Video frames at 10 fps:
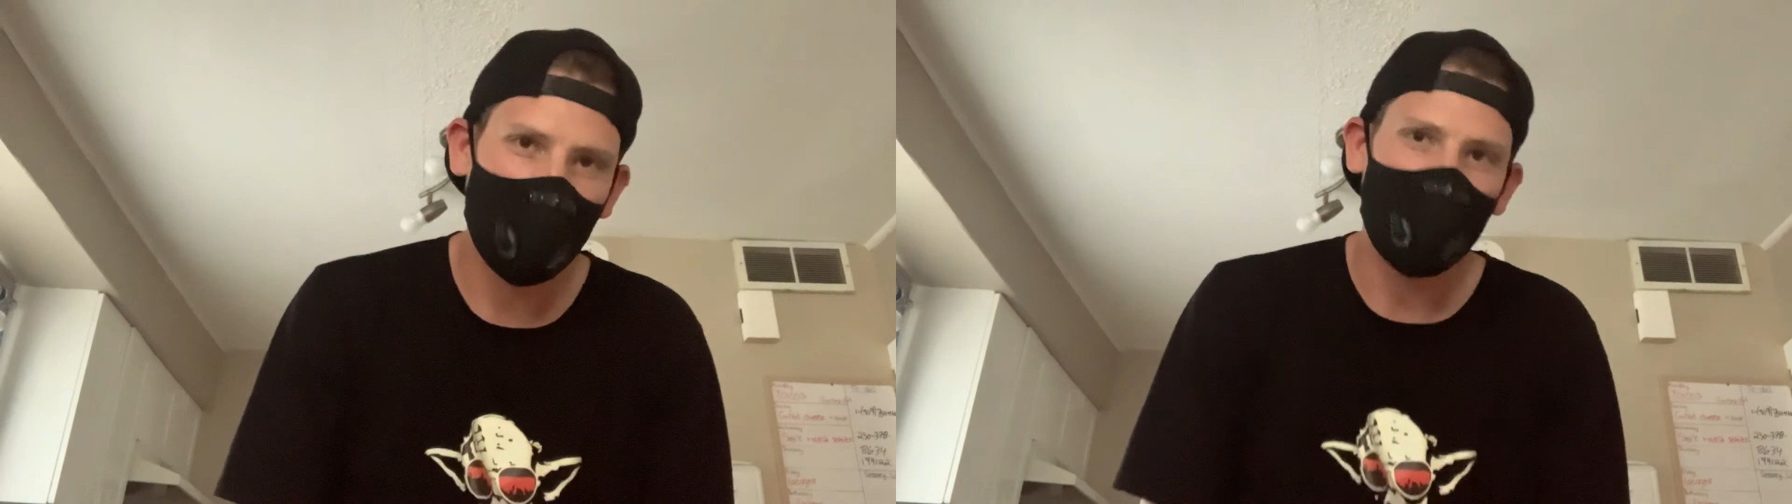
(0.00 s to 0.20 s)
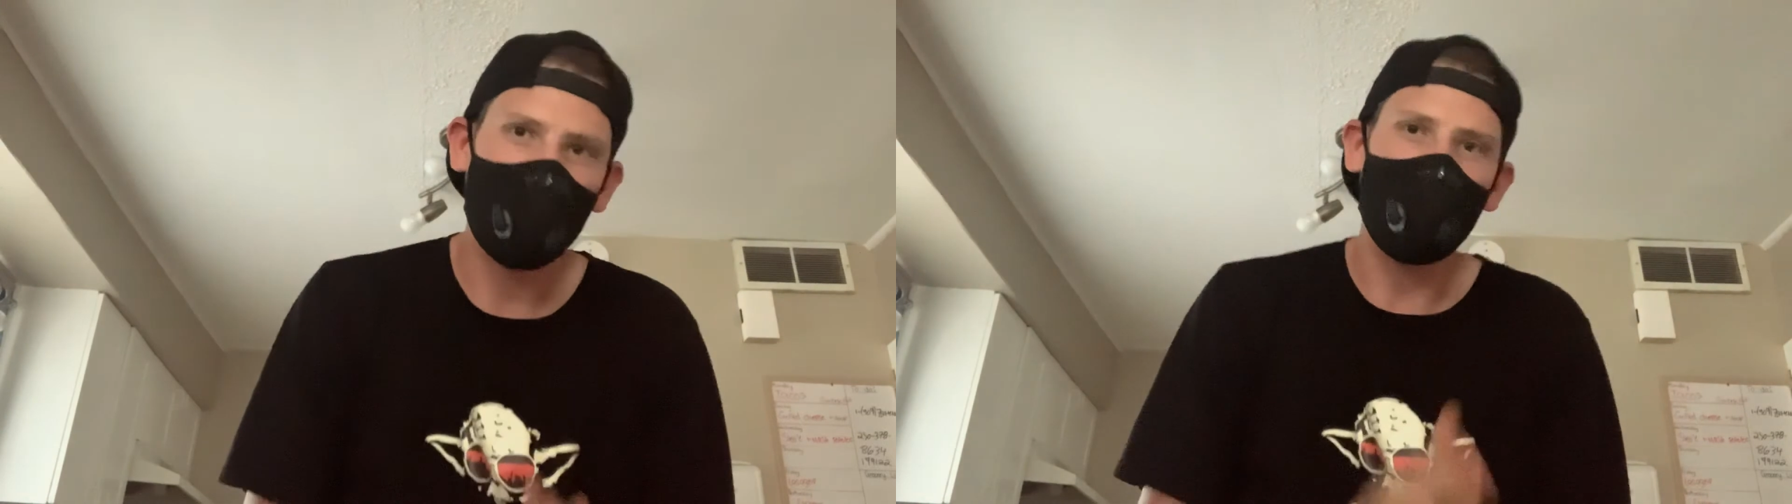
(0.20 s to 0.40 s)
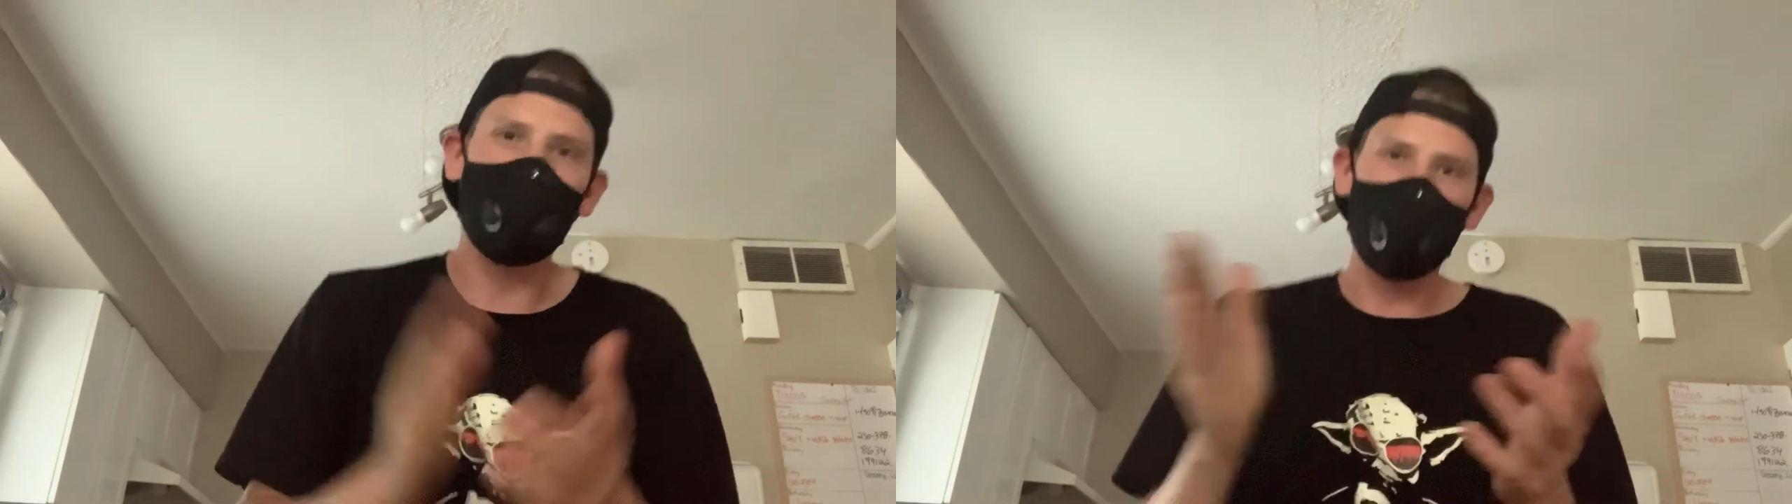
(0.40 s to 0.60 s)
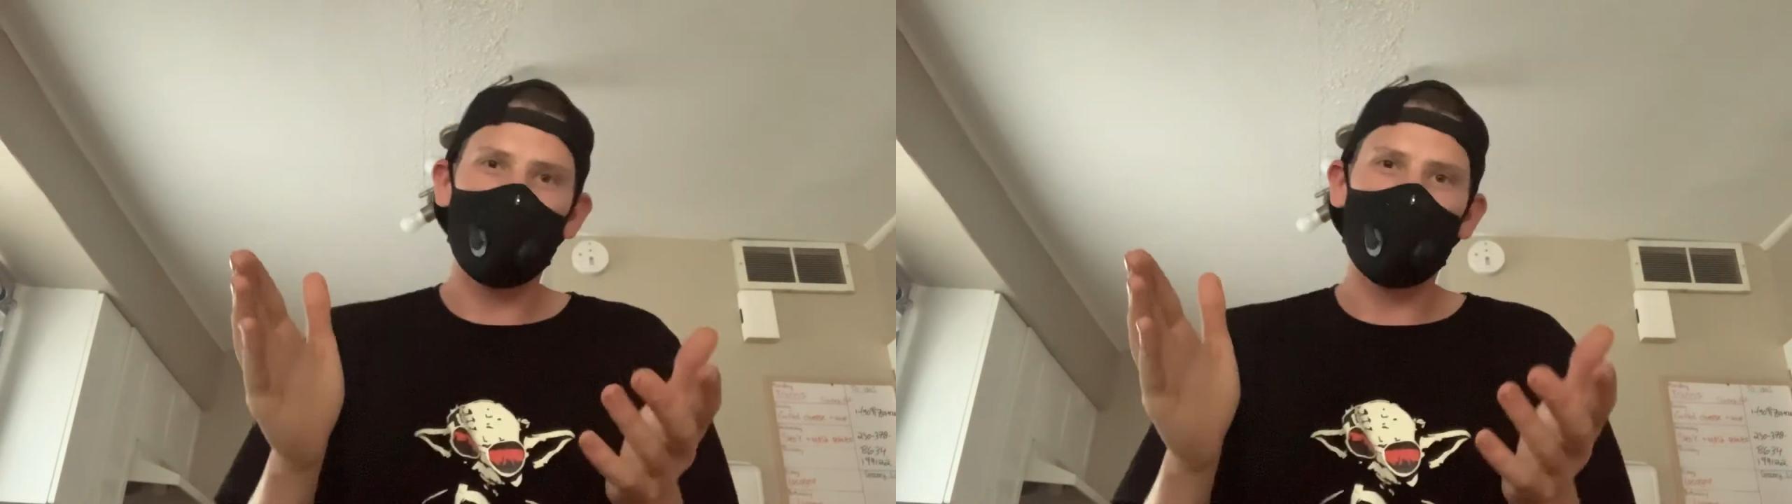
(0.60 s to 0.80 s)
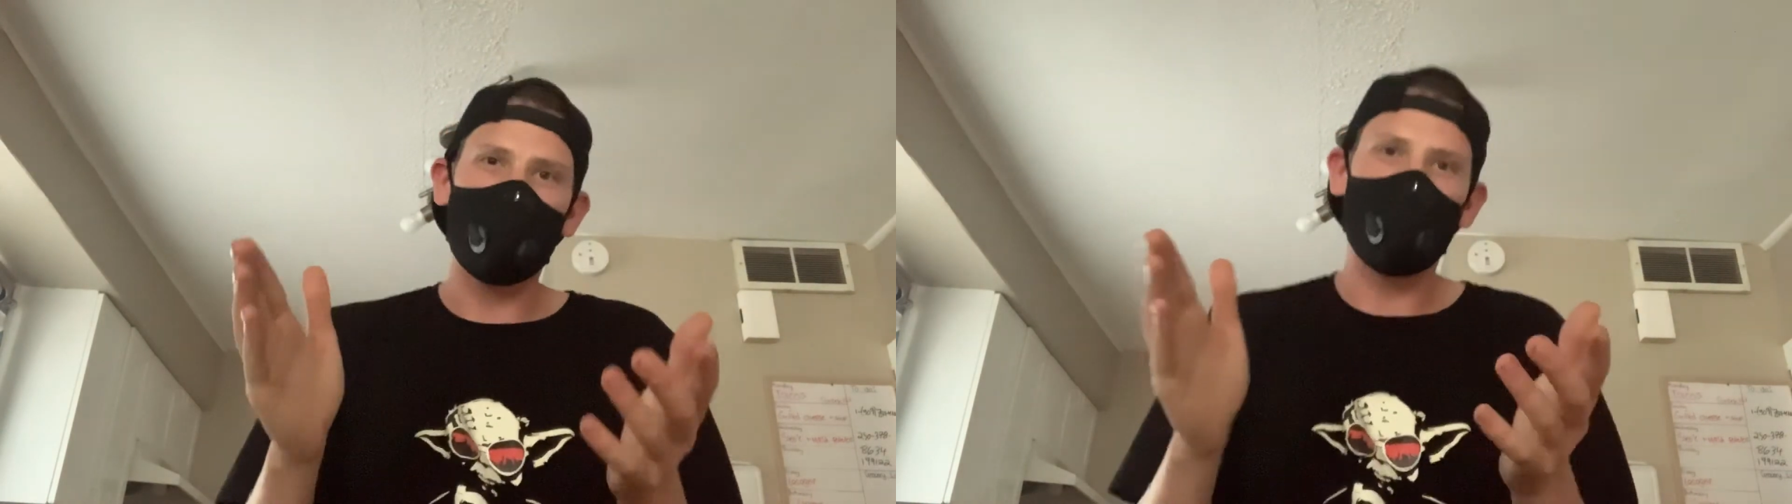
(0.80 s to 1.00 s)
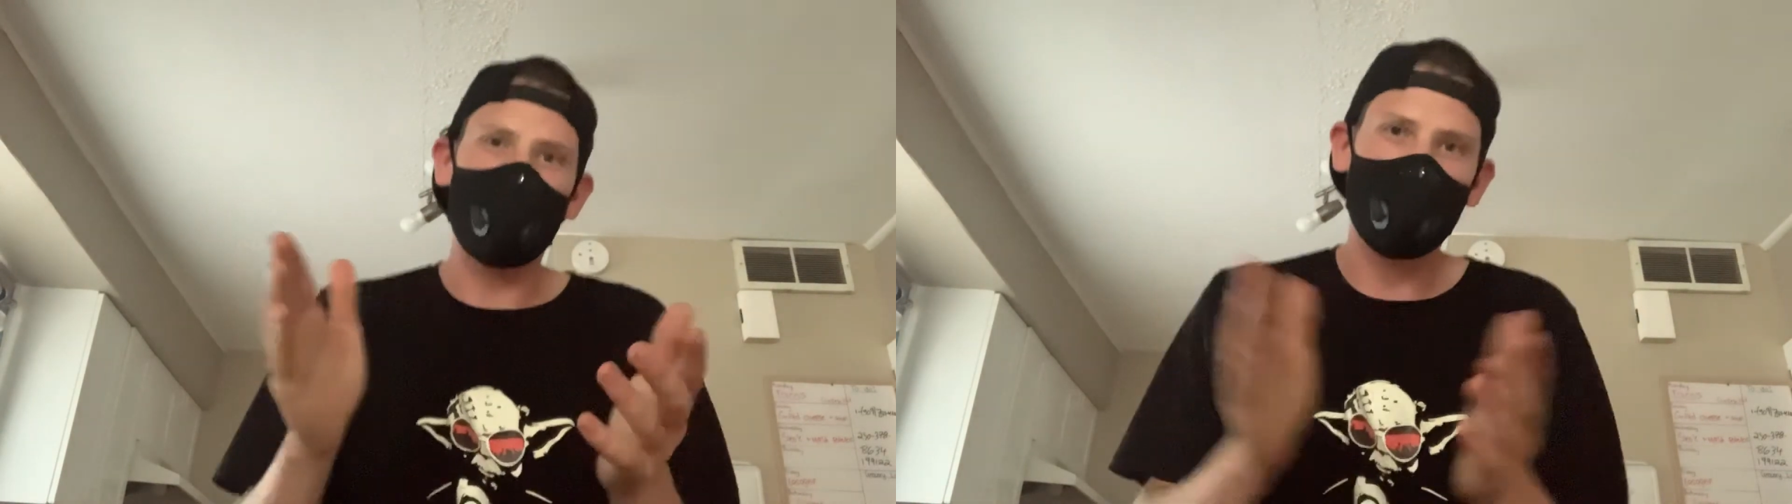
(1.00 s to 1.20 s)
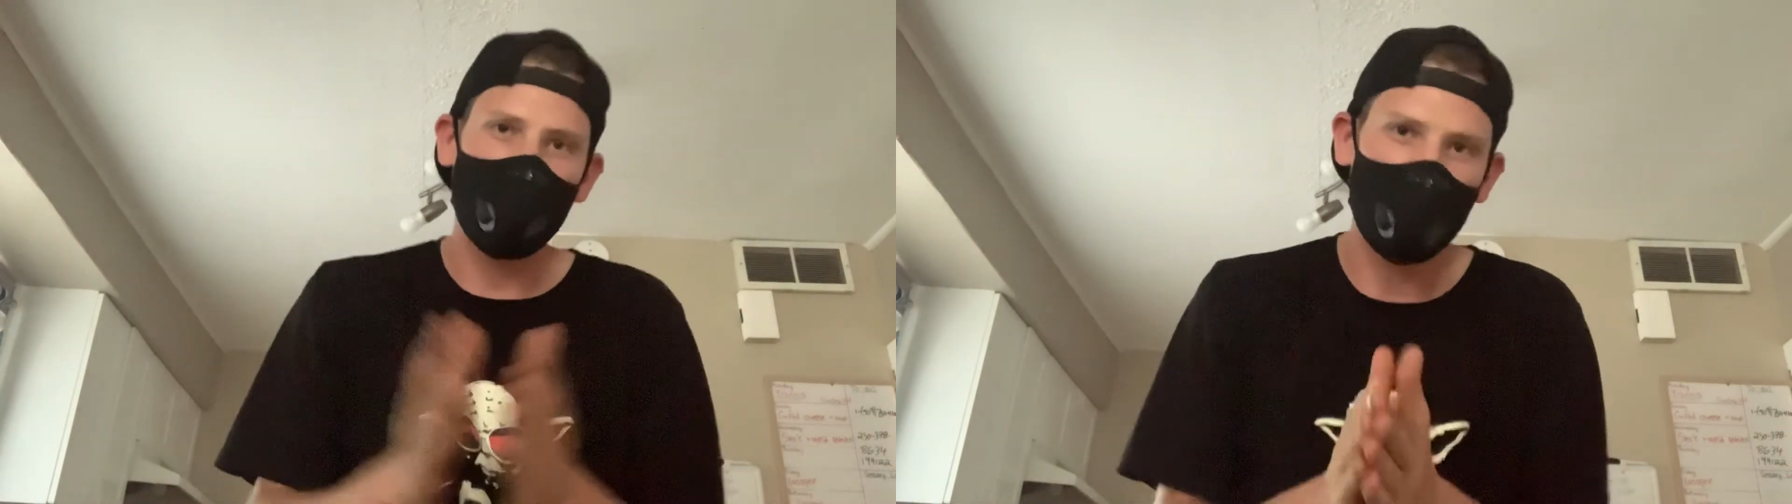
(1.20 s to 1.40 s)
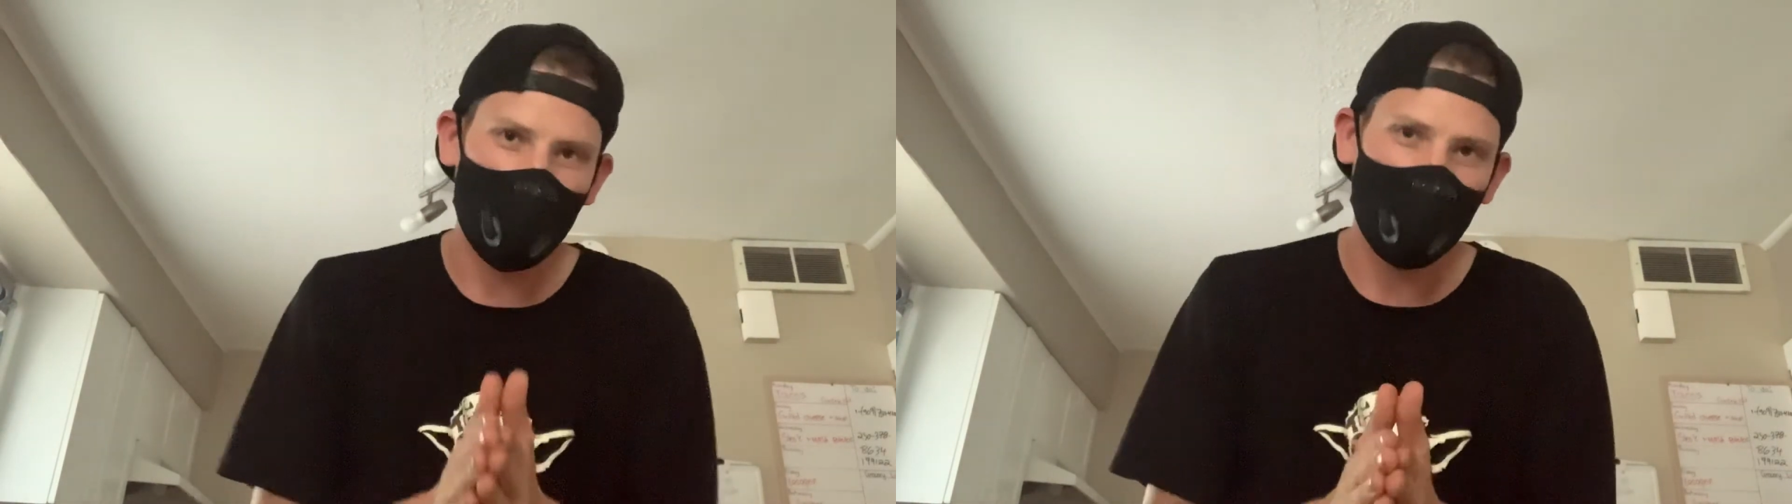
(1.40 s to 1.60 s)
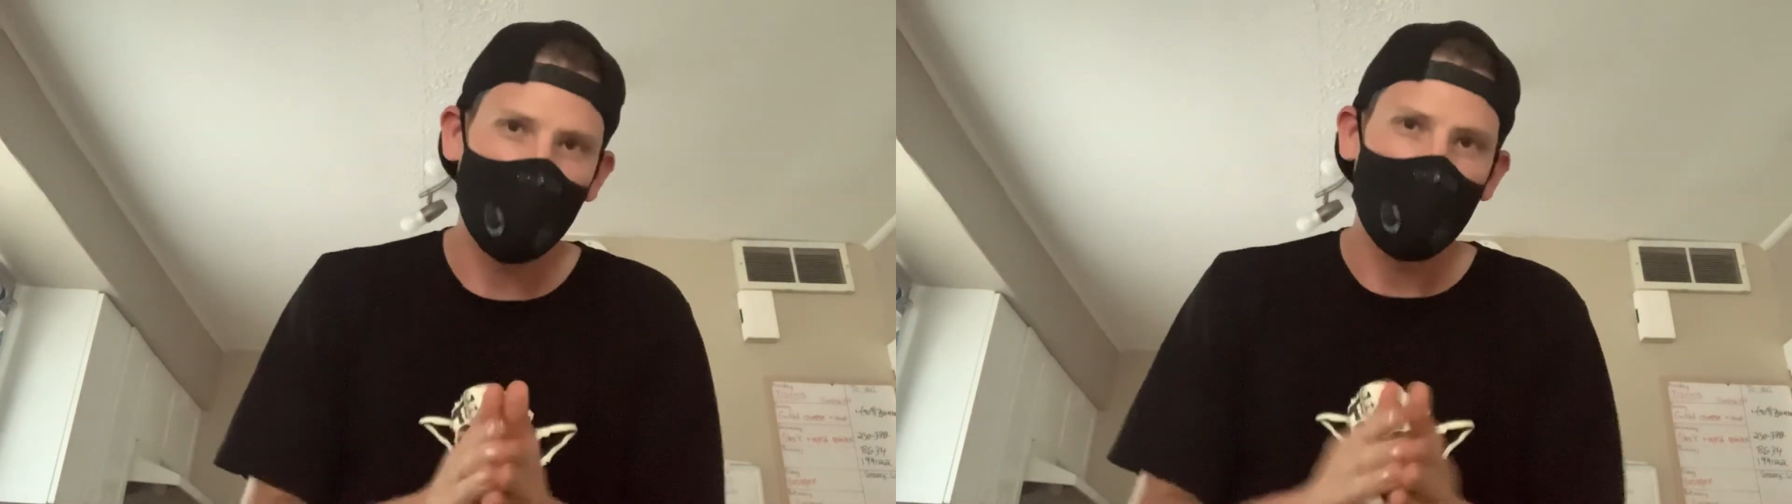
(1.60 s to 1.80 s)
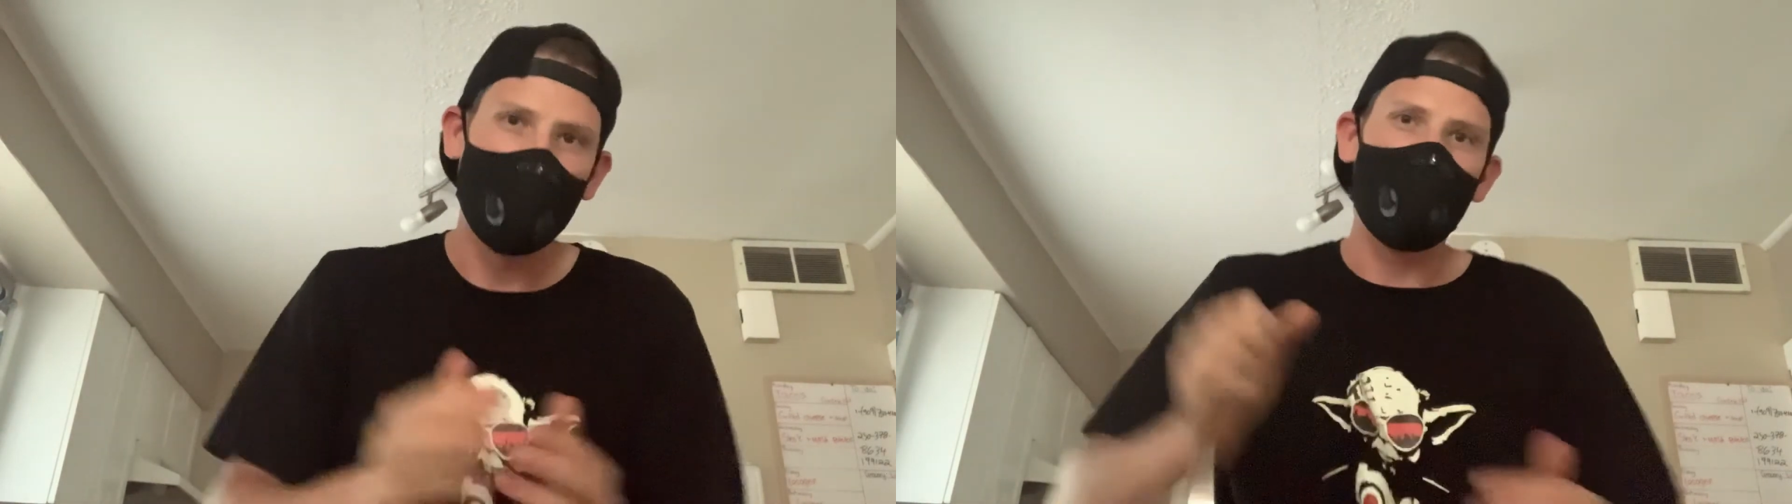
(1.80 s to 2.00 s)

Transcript: if you're new to the channel,